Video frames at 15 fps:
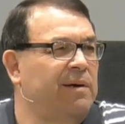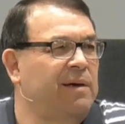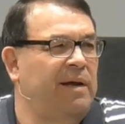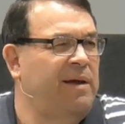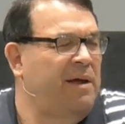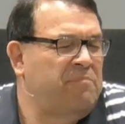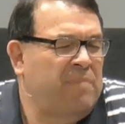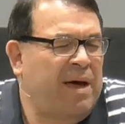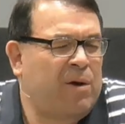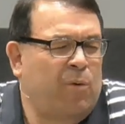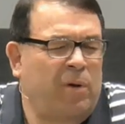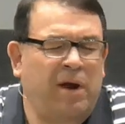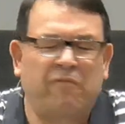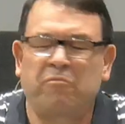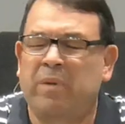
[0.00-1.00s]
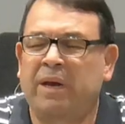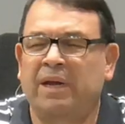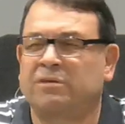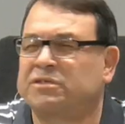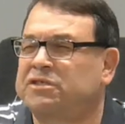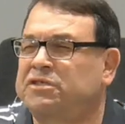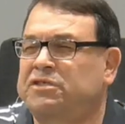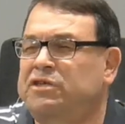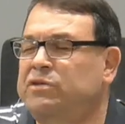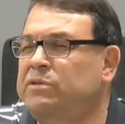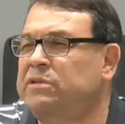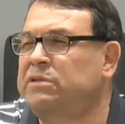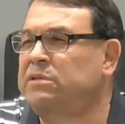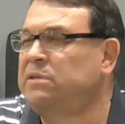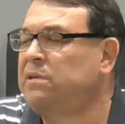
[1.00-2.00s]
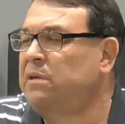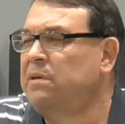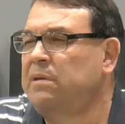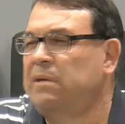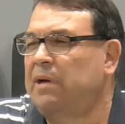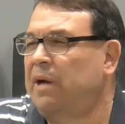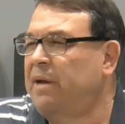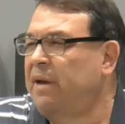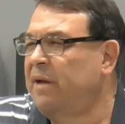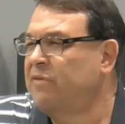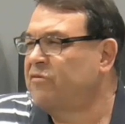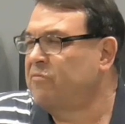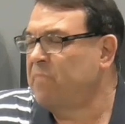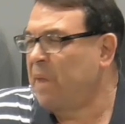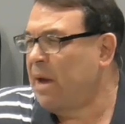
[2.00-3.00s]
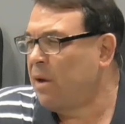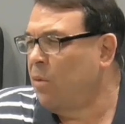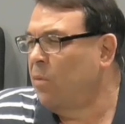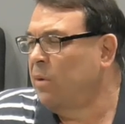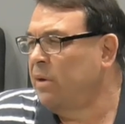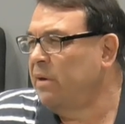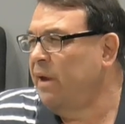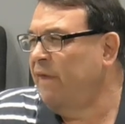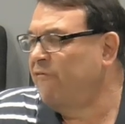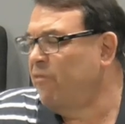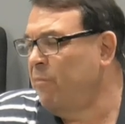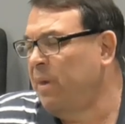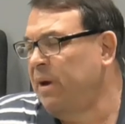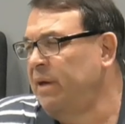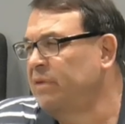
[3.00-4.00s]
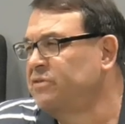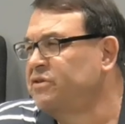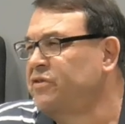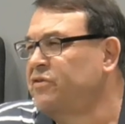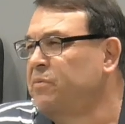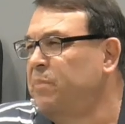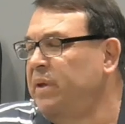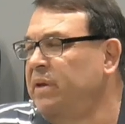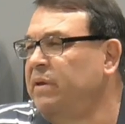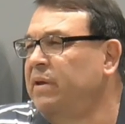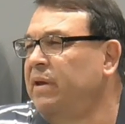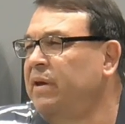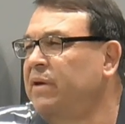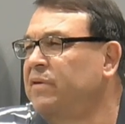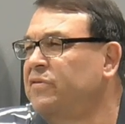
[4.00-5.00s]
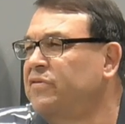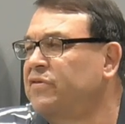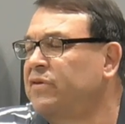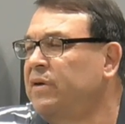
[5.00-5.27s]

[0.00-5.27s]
Doesn't matter what everybody else is doing. It doesn't matter what everybody else's opinion is.